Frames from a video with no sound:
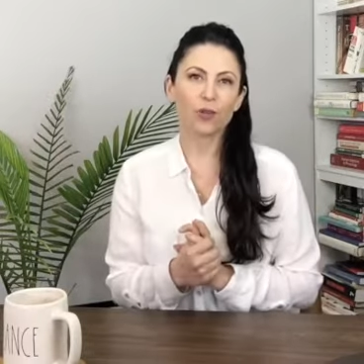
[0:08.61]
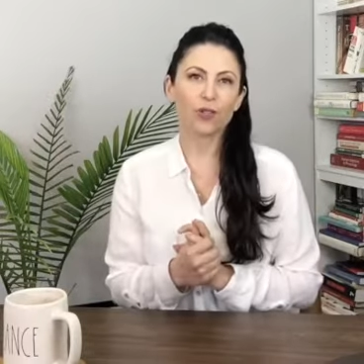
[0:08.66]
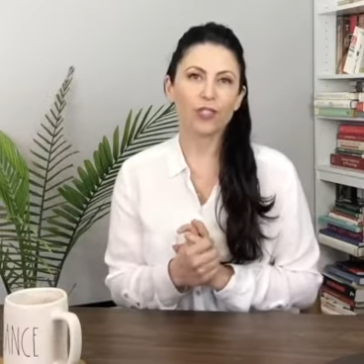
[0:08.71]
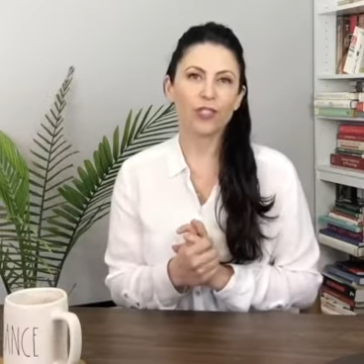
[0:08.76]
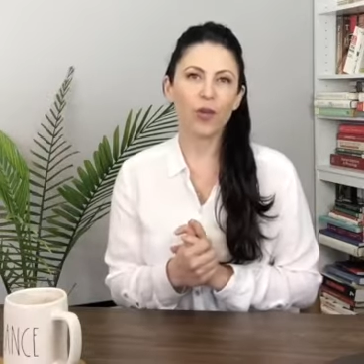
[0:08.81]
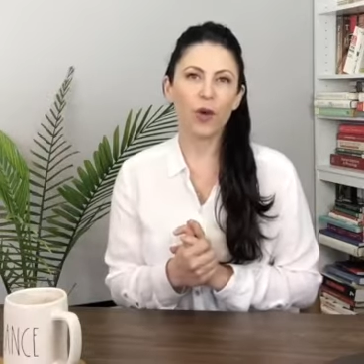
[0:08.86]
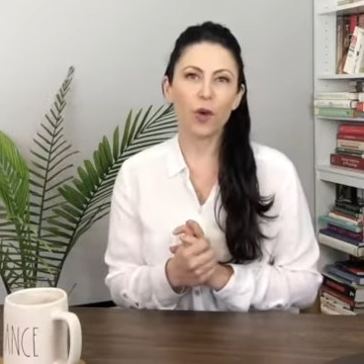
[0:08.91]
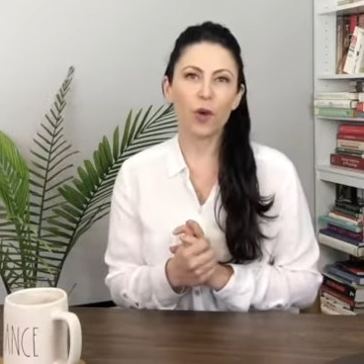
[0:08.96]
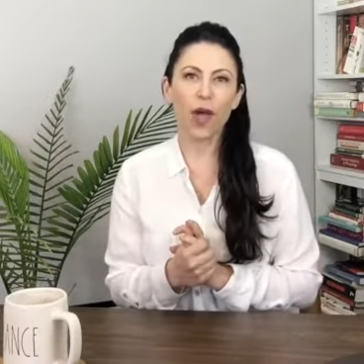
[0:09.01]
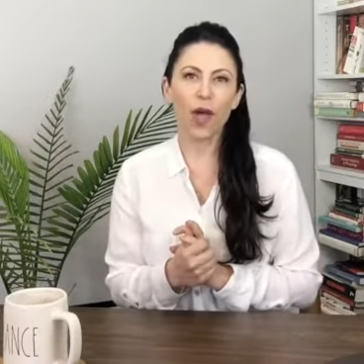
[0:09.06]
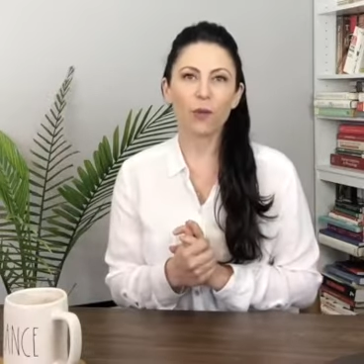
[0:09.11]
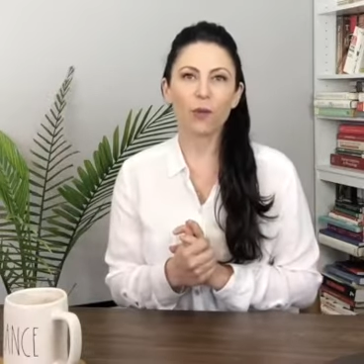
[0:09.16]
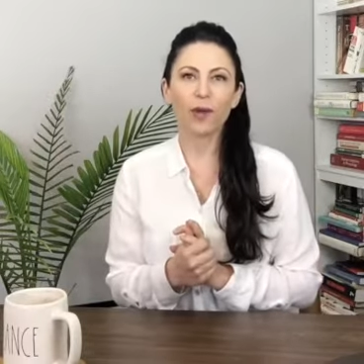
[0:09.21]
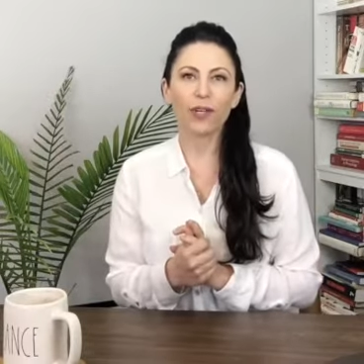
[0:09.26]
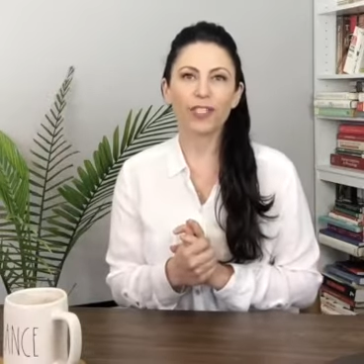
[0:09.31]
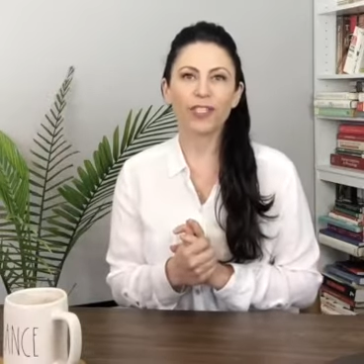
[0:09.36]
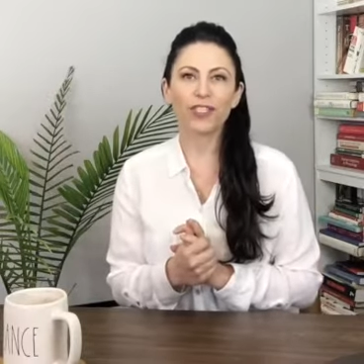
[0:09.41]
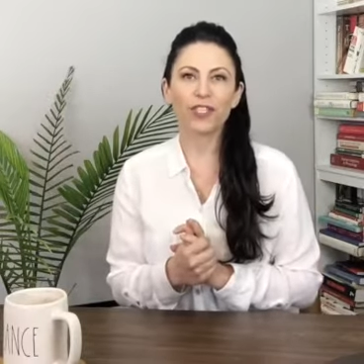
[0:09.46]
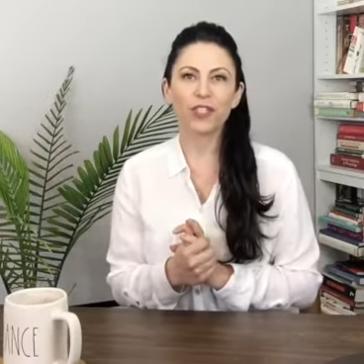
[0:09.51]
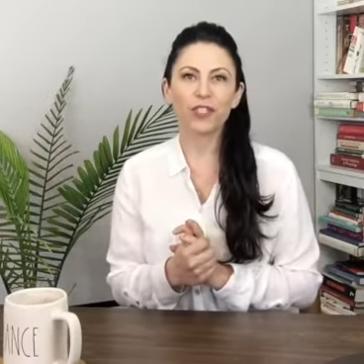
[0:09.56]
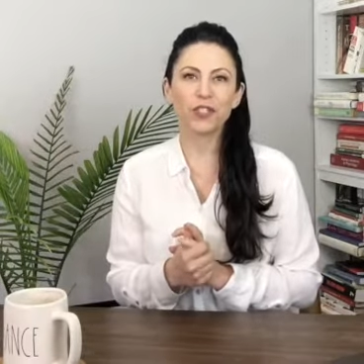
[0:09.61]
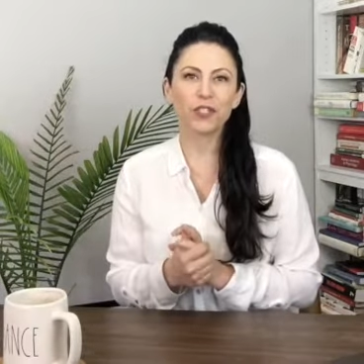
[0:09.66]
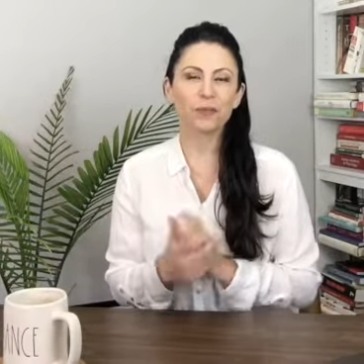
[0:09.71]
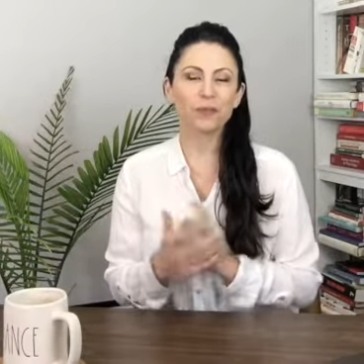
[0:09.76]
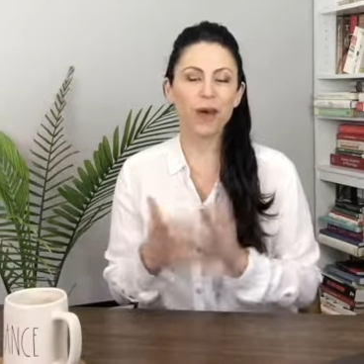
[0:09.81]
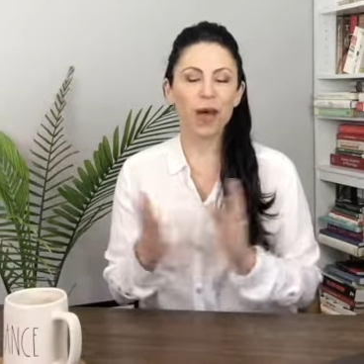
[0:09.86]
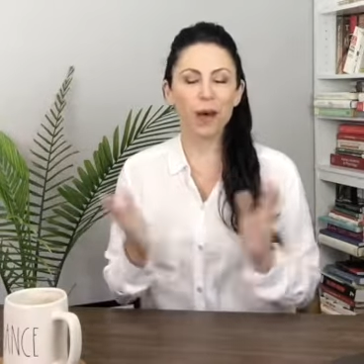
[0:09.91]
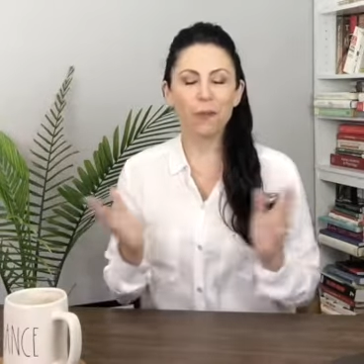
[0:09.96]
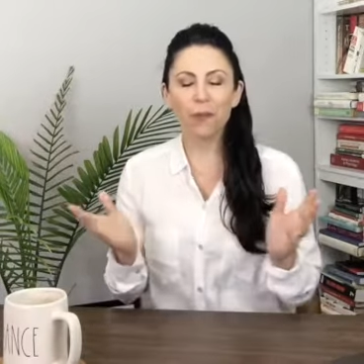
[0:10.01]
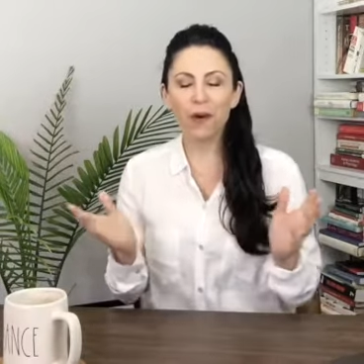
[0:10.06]
so I wanted to just
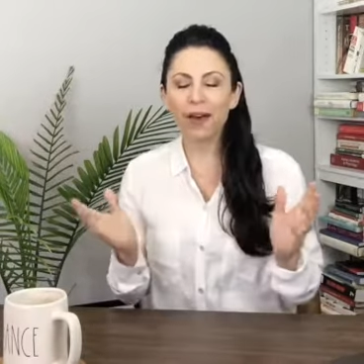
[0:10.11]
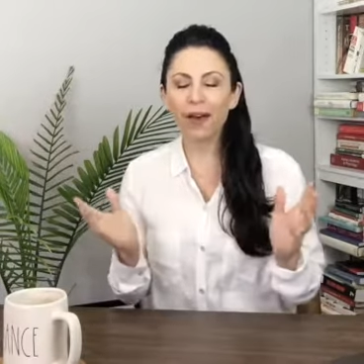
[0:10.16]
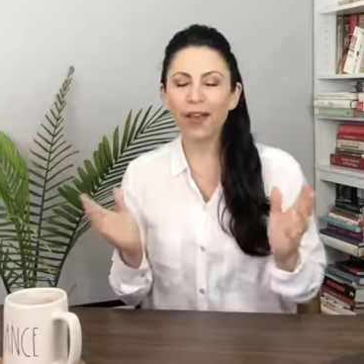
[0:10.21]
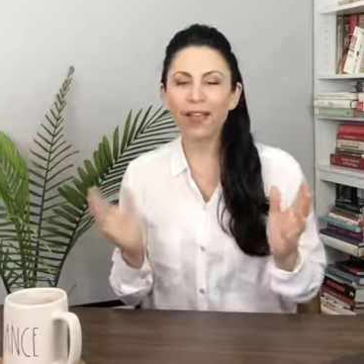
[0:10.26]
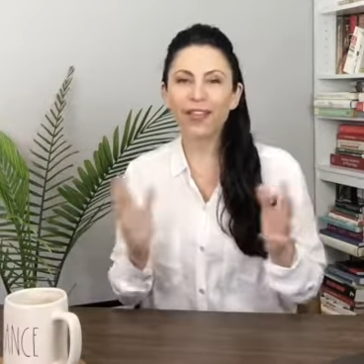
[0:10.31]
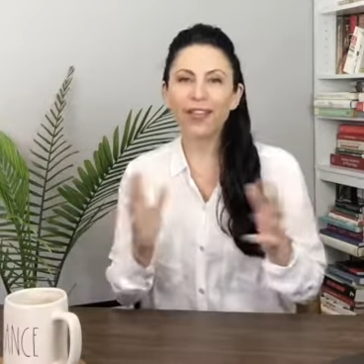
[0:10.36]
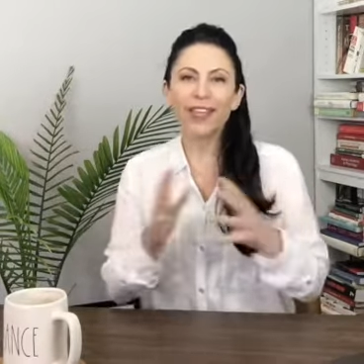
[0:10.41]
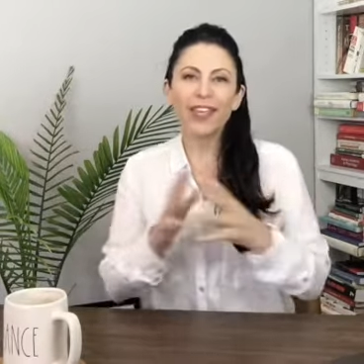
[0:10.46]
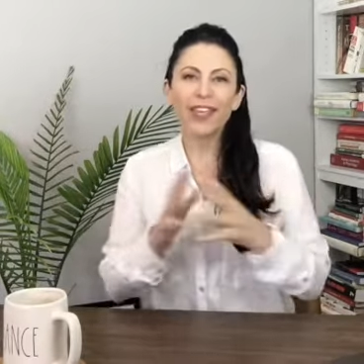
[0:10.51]
pop on